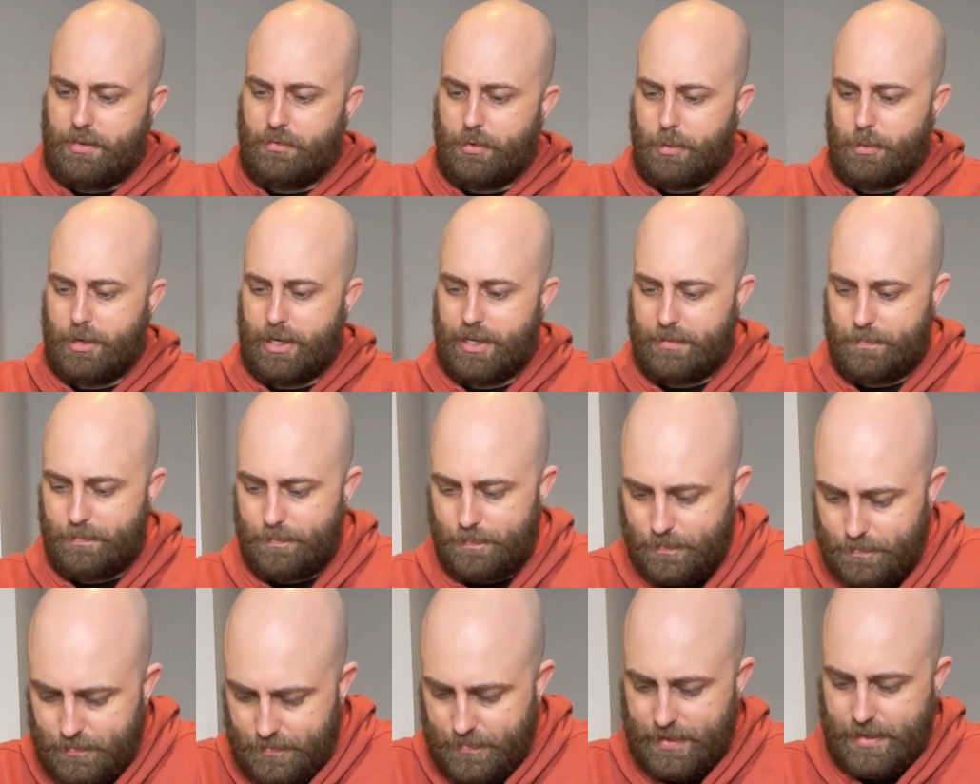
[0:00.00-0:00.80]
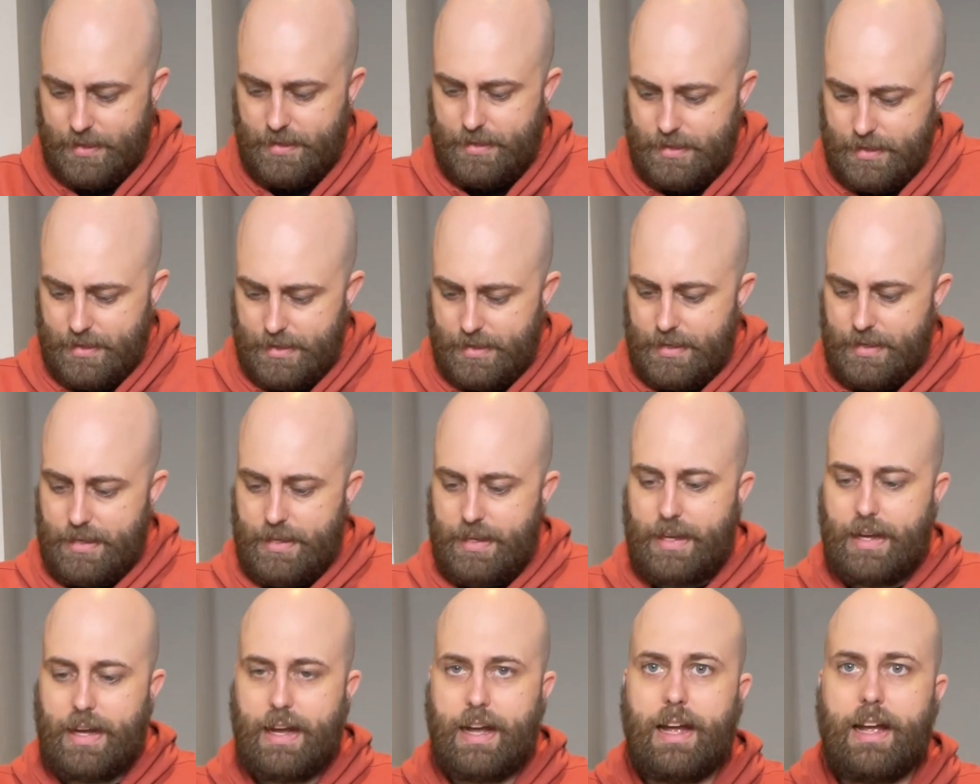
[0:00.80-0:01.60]
everywhere.
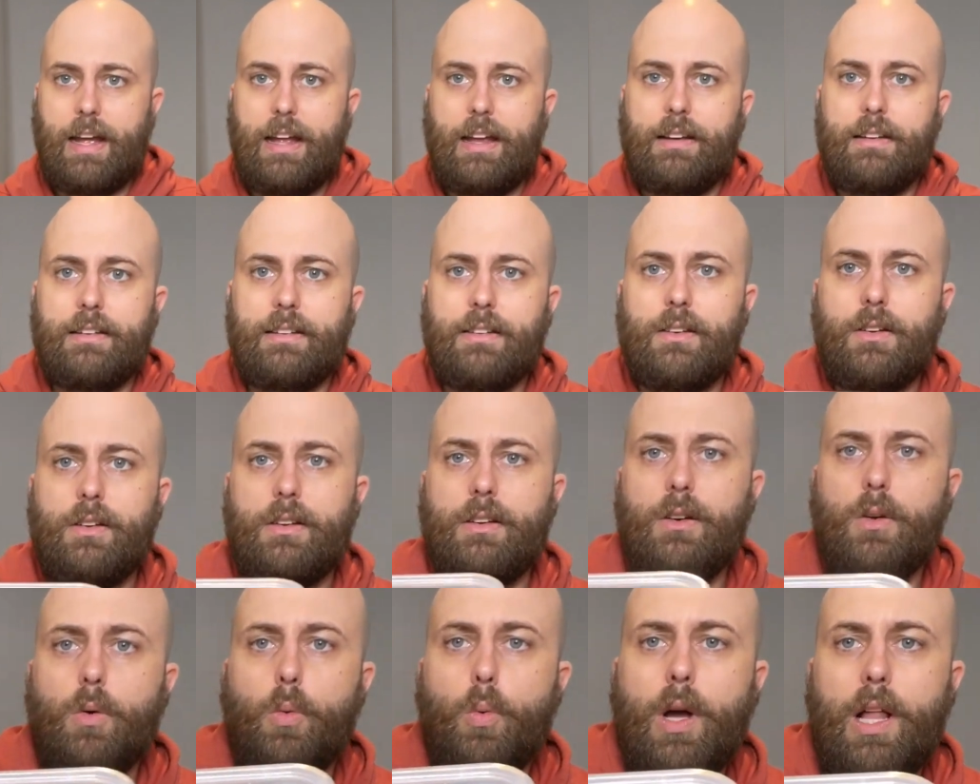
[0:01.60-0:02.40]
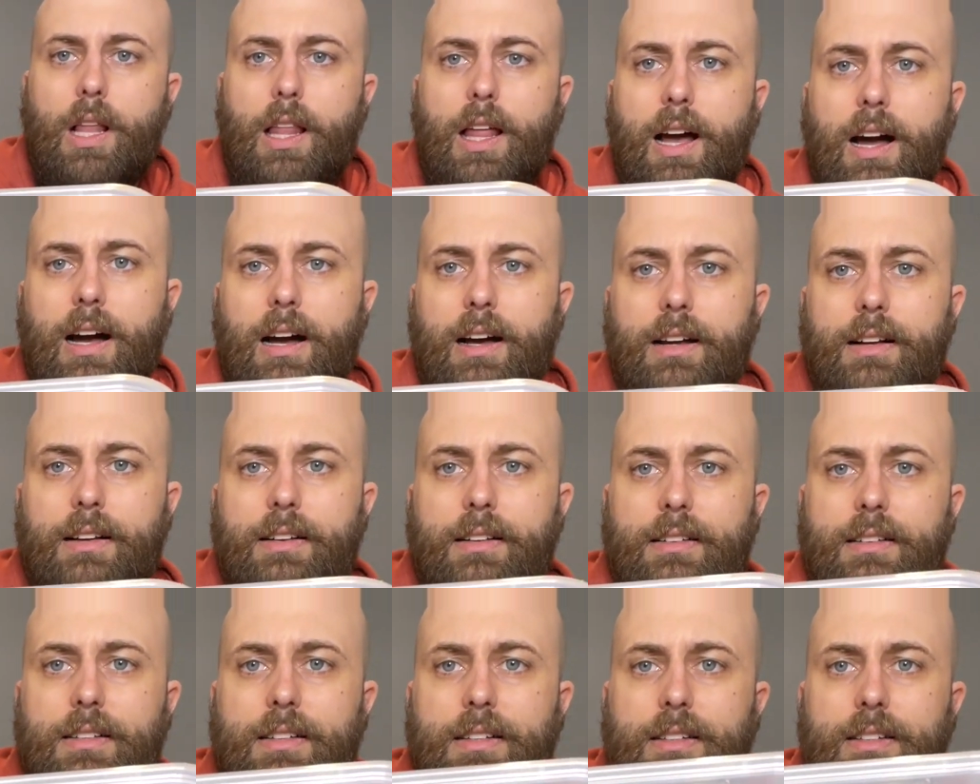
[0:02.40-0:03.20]
And voila,
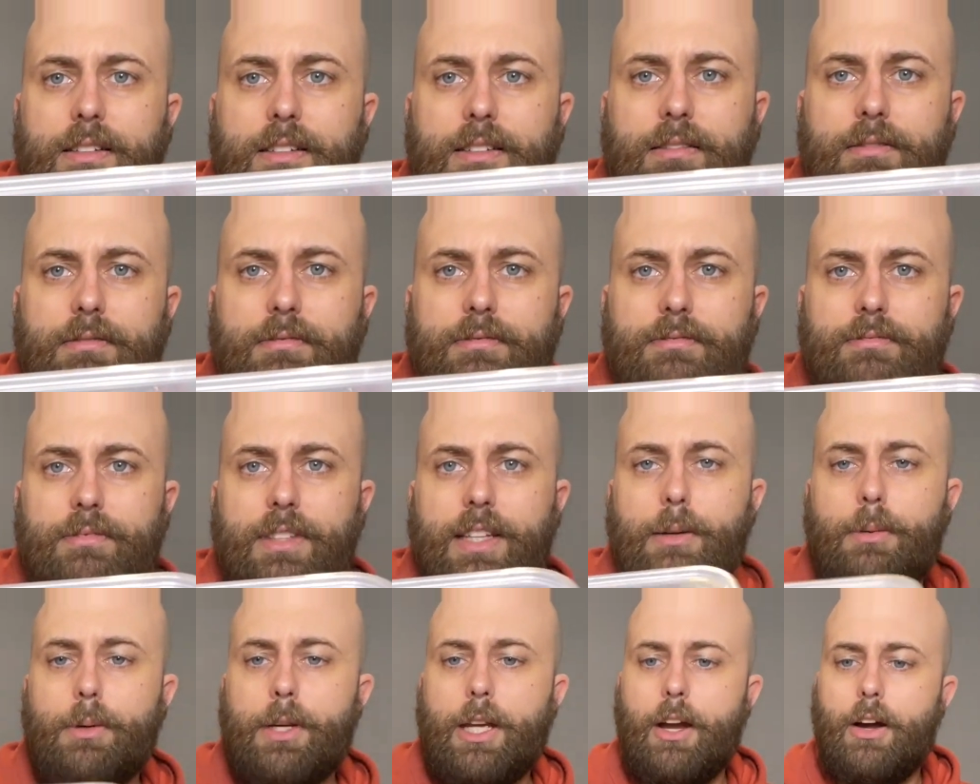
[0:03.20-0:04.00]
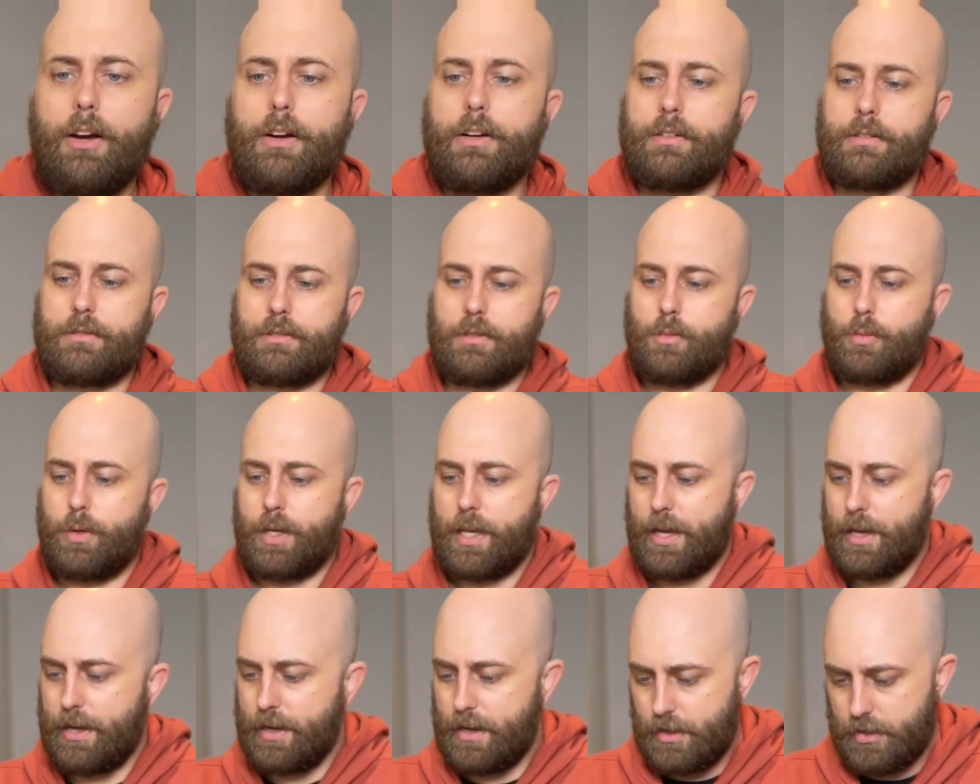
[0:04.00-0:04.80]
there we go. We
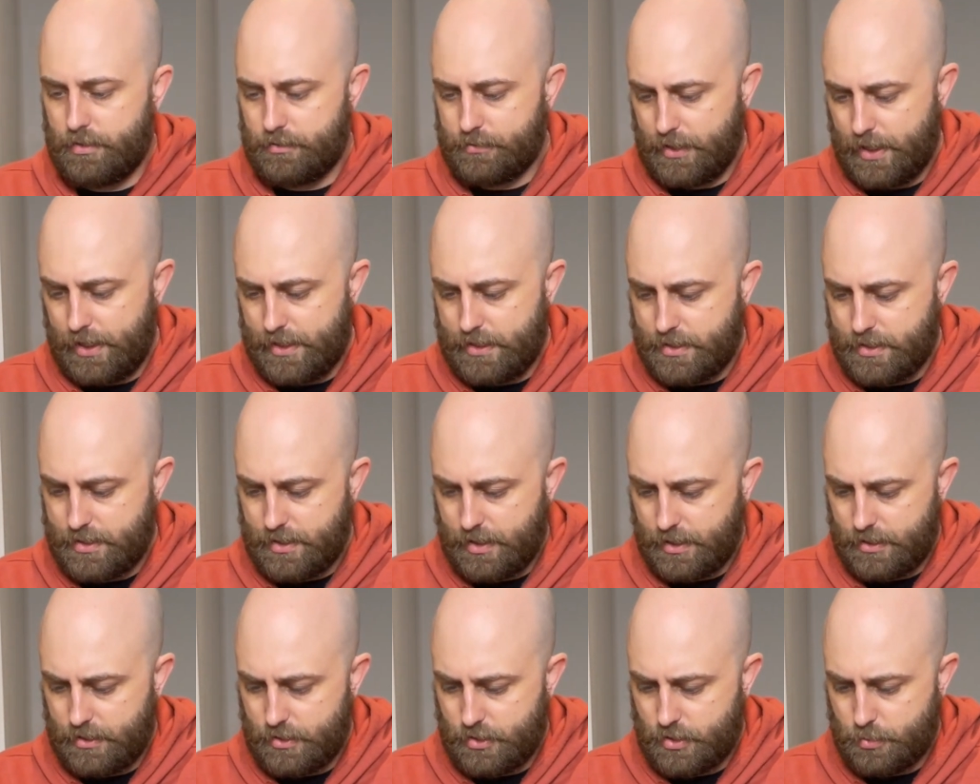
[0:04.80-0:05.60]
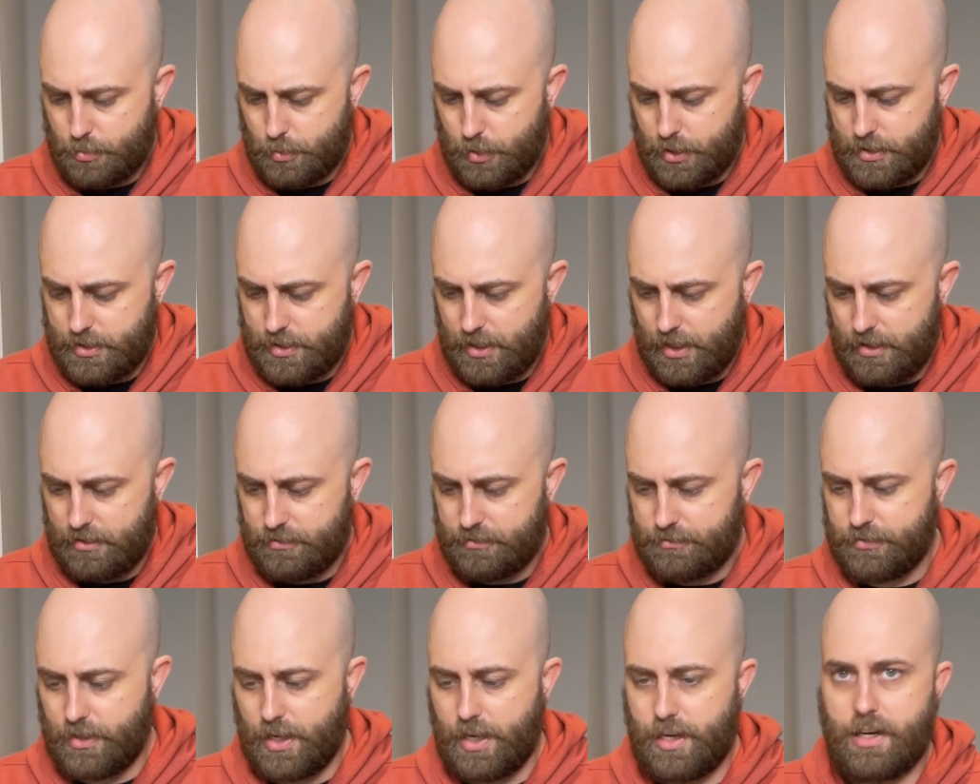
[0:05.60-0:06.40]
have a second springtail
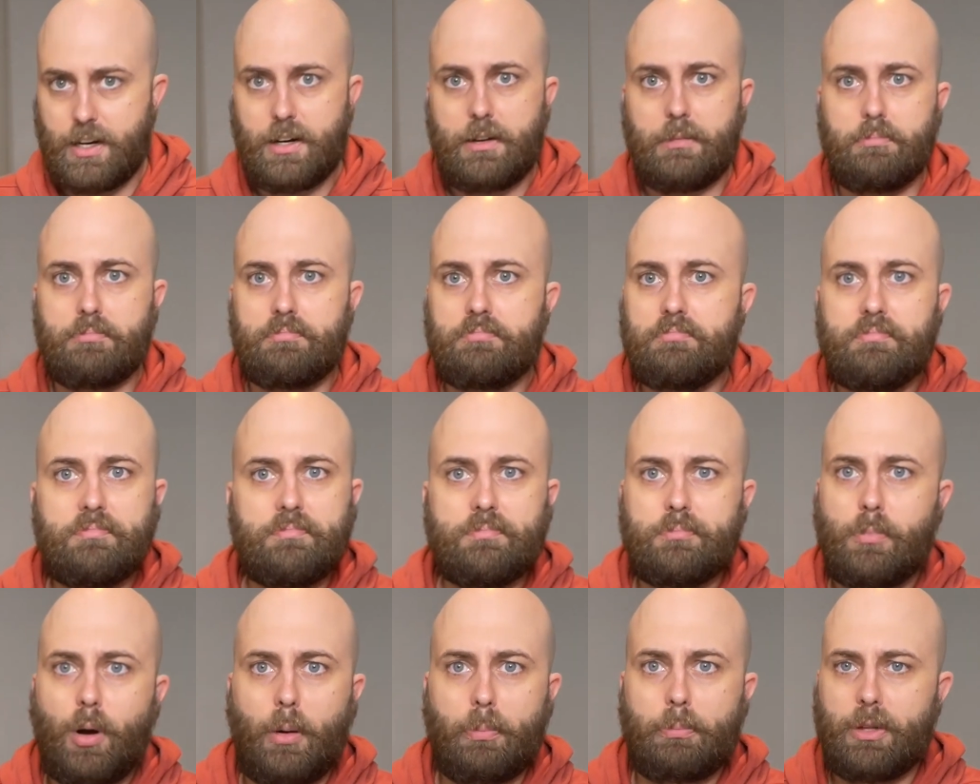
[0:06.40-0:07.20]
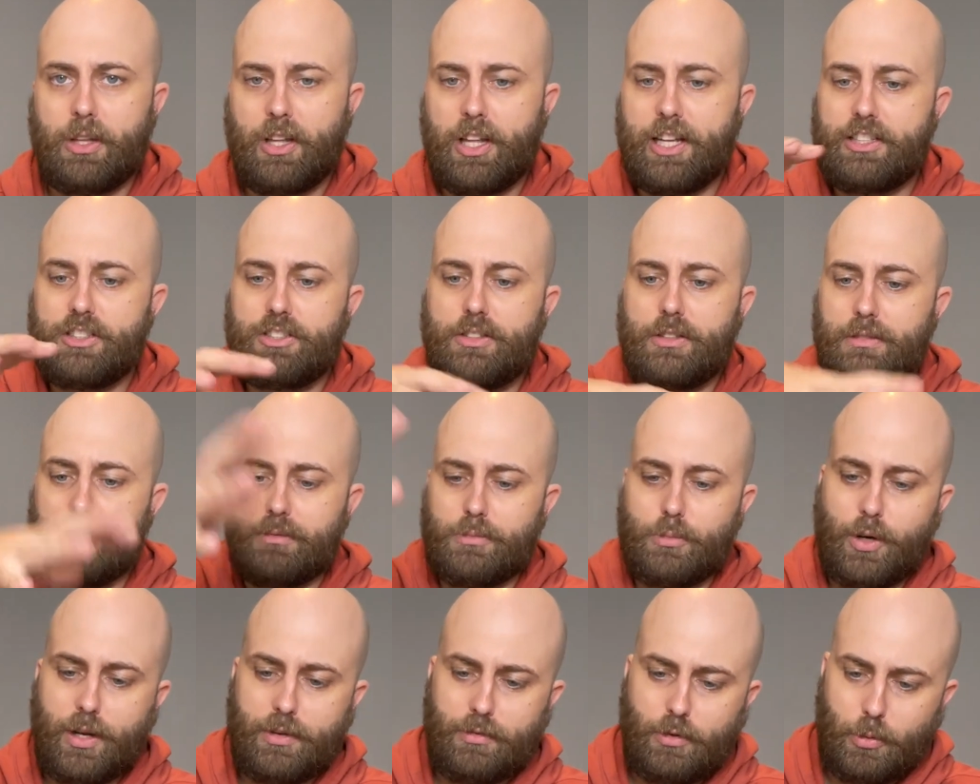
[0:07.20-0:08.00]
farm,
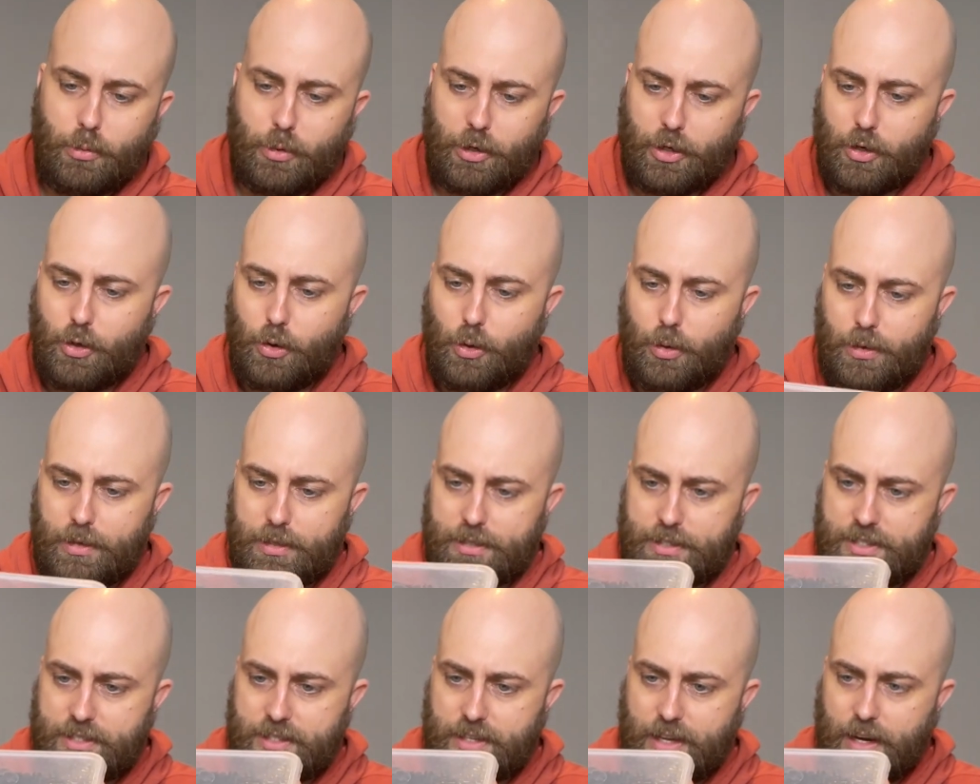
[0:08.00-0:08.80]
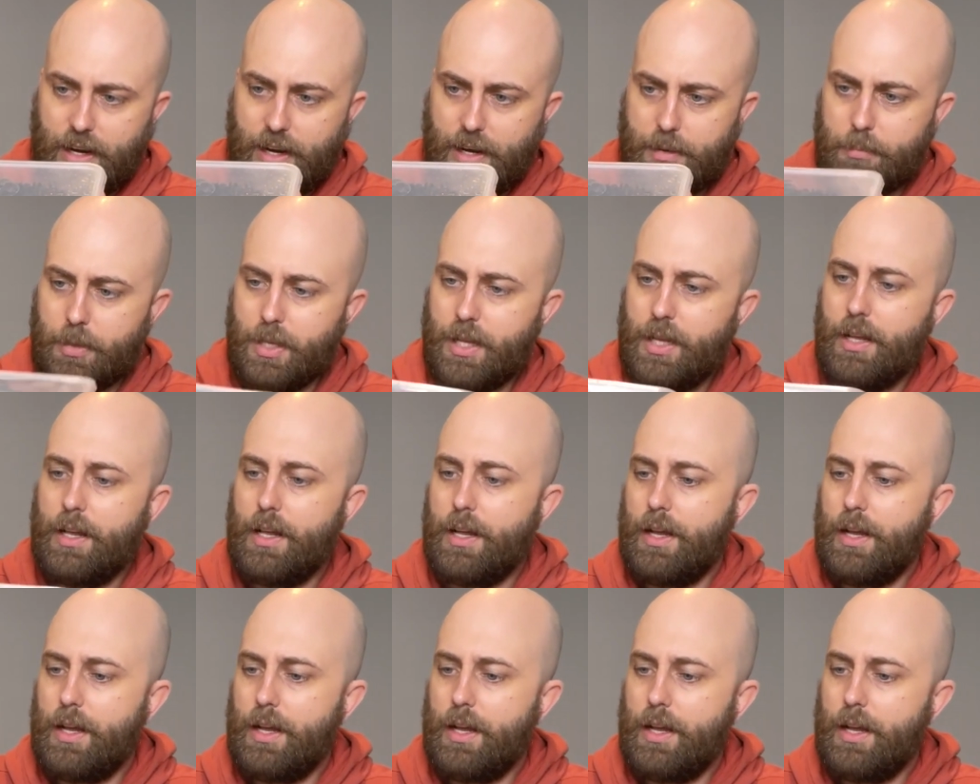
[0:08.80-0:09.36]
population, whatever you want to call it, set up.